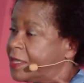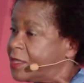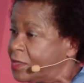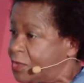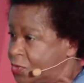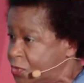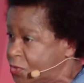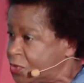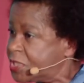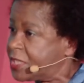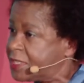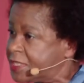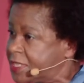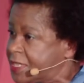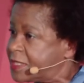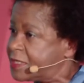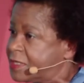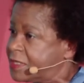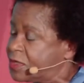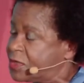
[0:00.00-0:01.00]
social
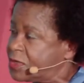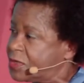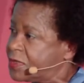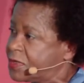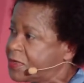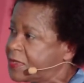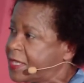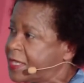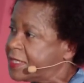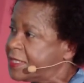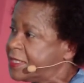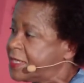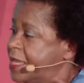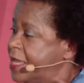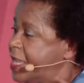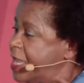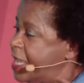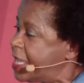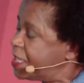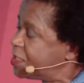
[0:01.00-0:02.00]
justice society.
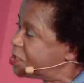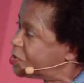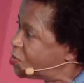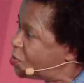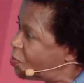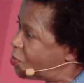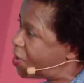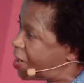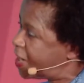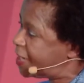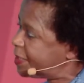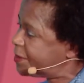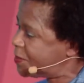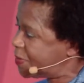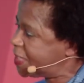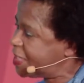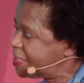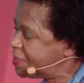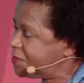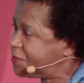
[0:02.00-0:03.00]
And so I
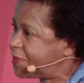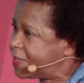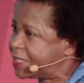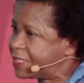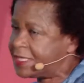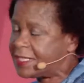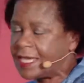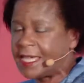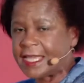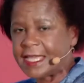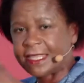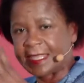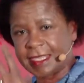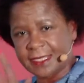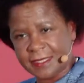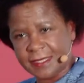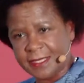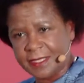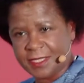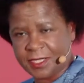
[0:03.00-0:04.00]
believe that
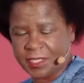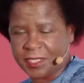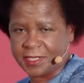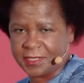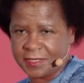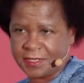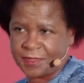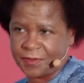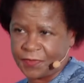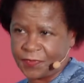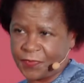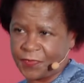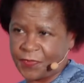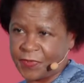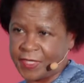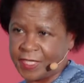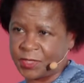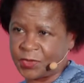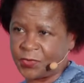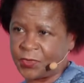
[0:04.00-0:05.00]
this initiative
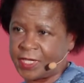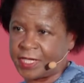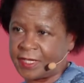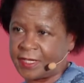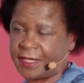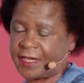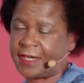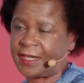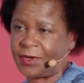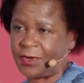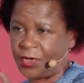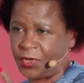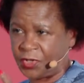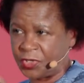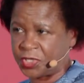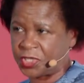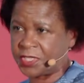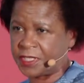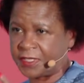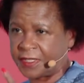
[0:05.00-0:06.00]
that we are
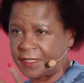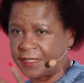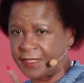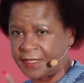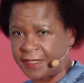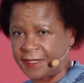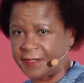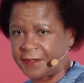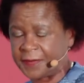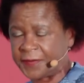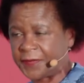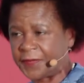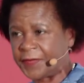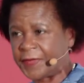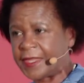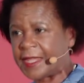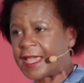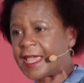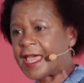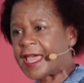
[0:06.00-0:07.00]
launching here
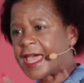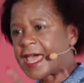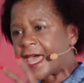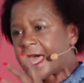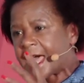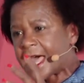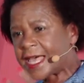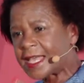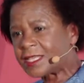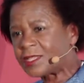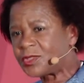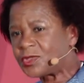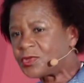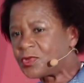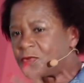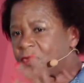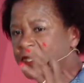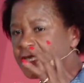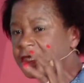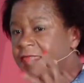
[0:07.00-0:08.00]
has
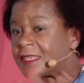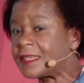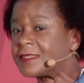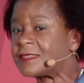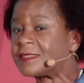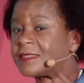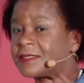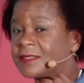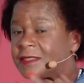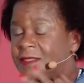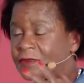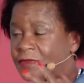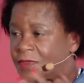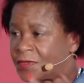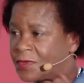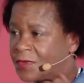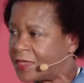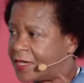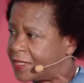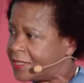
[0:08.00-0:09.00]
to be sensitive
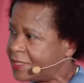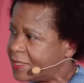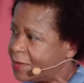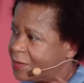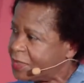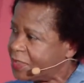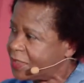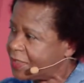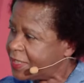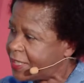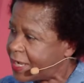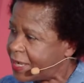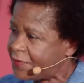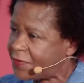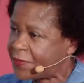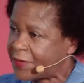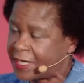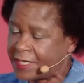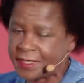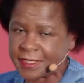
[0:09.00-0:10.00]
to that. I mean, the
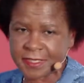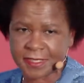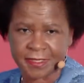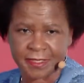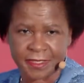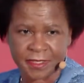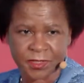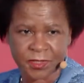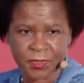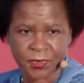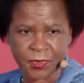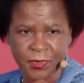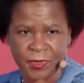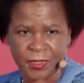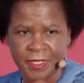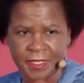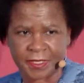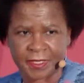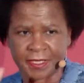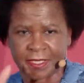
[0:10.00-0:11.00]
Afghanistan
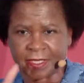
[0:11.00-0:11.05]
story,